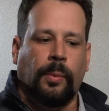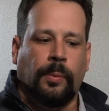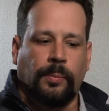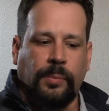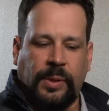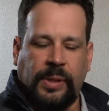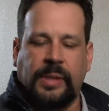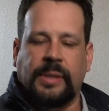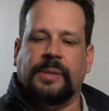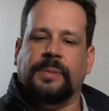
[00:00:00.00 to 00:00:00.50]

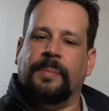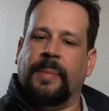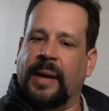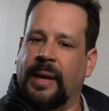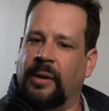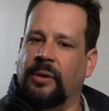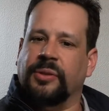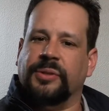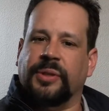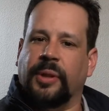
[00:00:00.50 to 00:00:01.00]
these
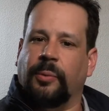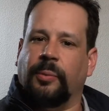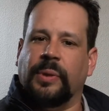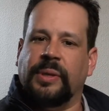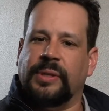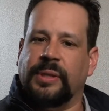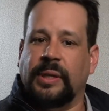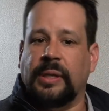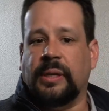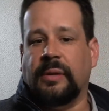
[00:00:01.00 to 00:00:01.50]
males that
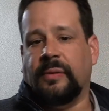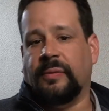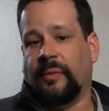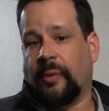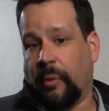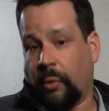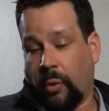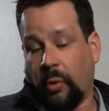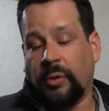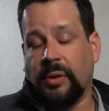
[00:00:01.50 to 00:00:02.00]
receive,
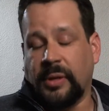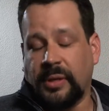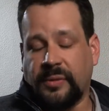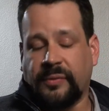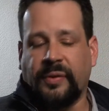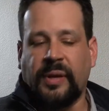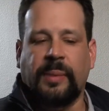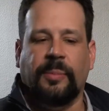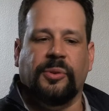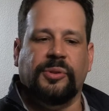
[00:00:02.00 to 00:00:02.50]
or these
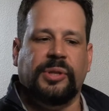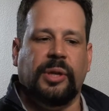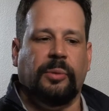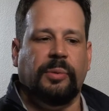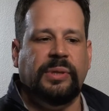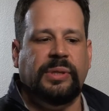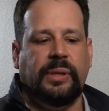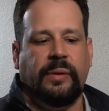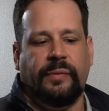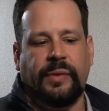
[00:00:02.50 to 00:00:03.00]
females that
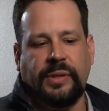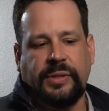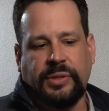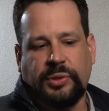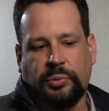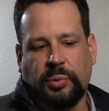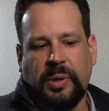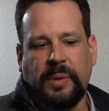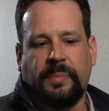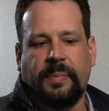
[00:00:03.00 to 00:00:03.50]
receive this
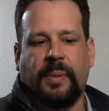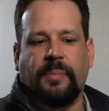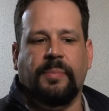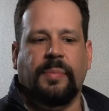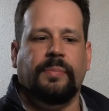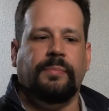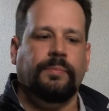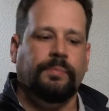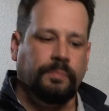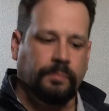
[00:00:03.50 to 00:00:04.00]

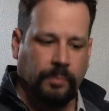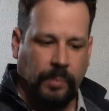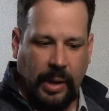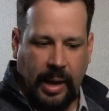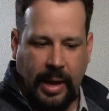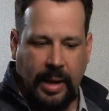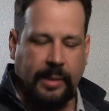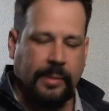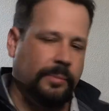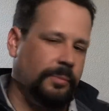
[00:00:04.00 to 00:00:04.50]
treatment
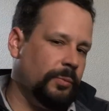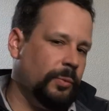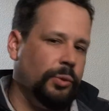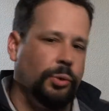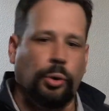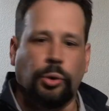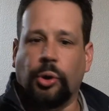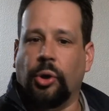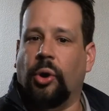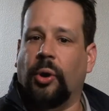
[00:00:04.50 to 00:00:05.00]
at
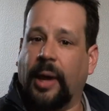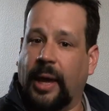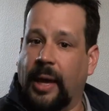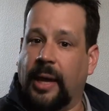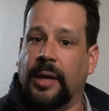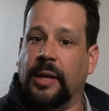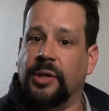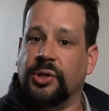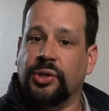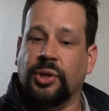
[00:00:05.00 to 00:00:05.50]
the young
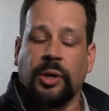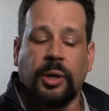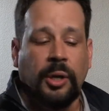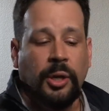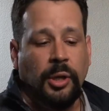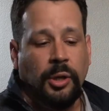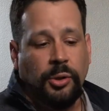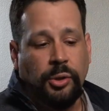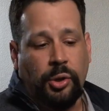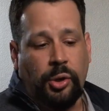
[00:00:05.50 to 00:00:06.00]
age,
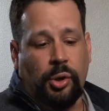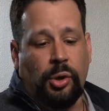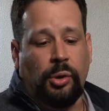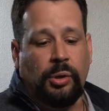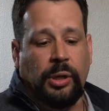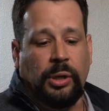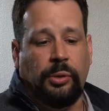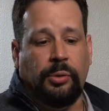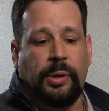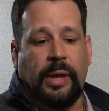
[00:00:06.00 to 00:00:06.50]
not
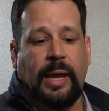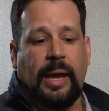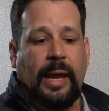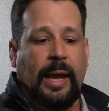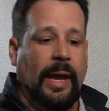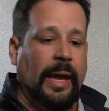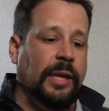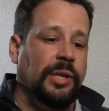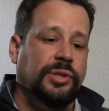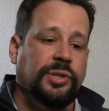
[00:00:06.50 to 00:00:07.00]
only do they
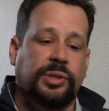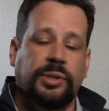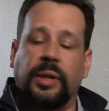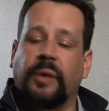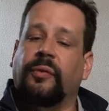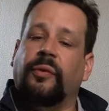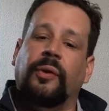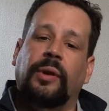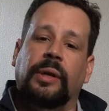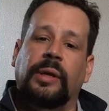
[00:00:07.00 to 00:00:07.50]
age
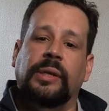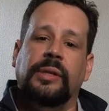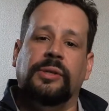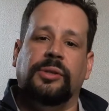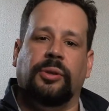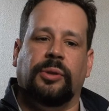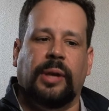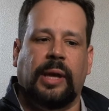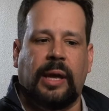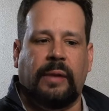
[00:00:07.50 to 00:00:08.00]
differently,
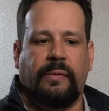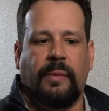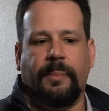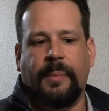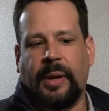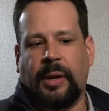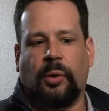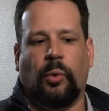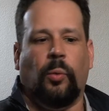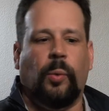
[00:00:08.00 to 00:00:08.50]
so they have a
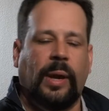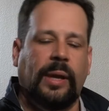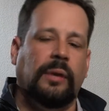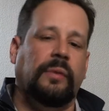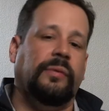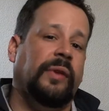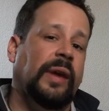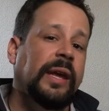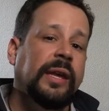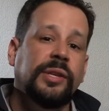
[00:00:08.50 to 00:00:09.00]
better rate
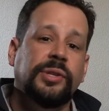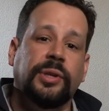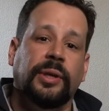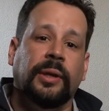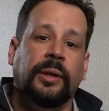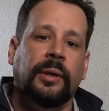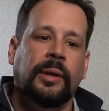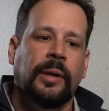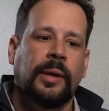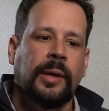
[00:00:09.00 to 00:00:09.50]
of
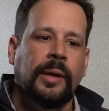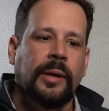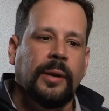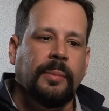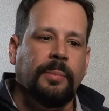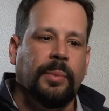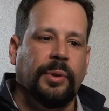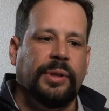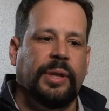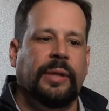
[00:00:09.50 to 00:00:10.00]
aging,
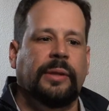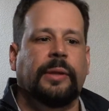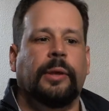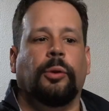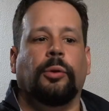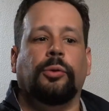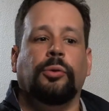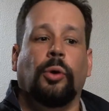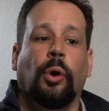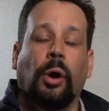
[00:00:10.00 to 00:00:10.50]
but then
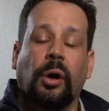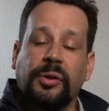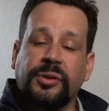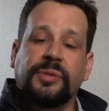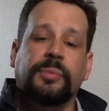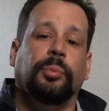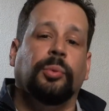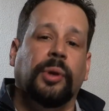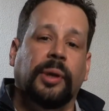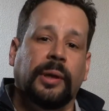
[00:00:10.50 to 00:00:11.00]
their
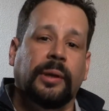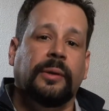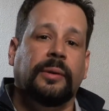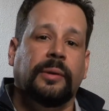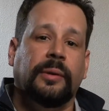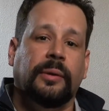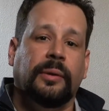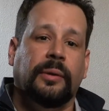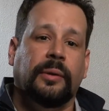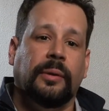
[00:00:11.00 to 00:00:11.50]
offspring
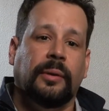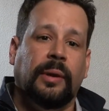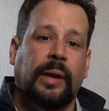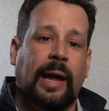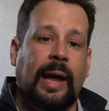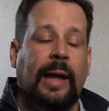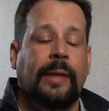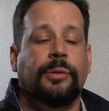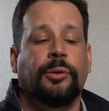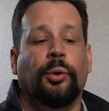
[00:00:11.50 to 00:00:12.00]

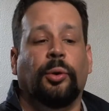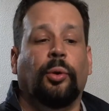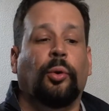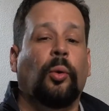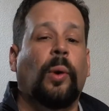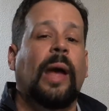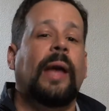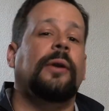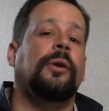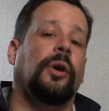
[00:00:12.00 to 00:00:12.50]
and their
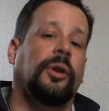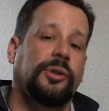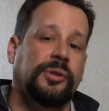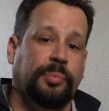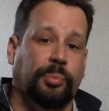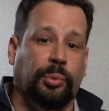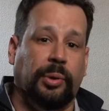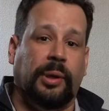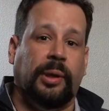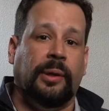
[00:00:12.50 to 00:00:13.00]
grand
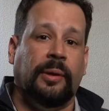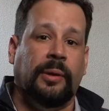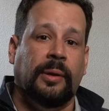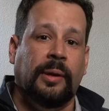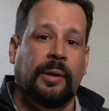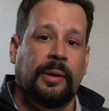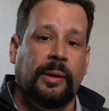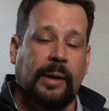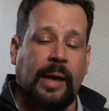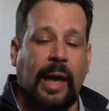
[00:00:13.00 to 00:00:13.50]
offspring
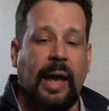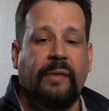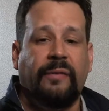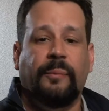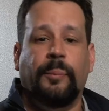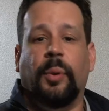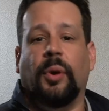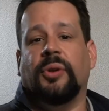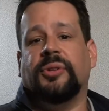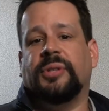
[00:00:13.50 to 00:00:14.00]

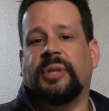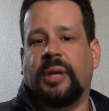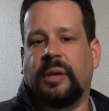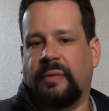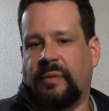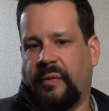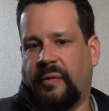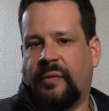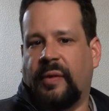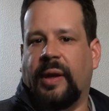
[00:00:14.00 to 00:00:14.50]
have
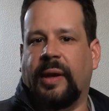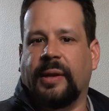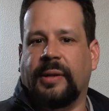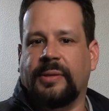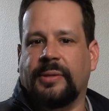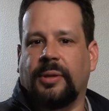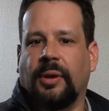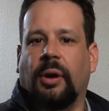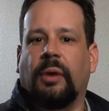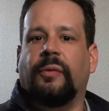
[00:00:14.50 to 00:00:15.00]
positive
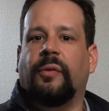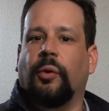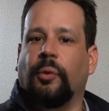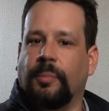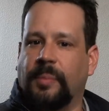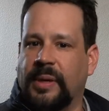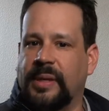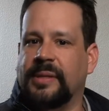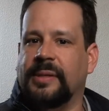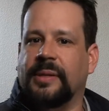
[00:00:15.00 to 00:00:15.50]
effects of
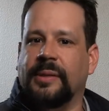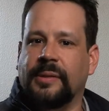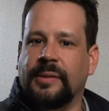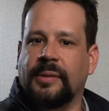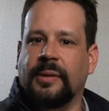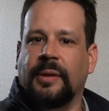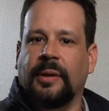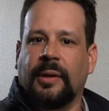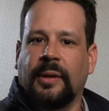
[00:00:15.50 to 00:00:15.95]
hormesis.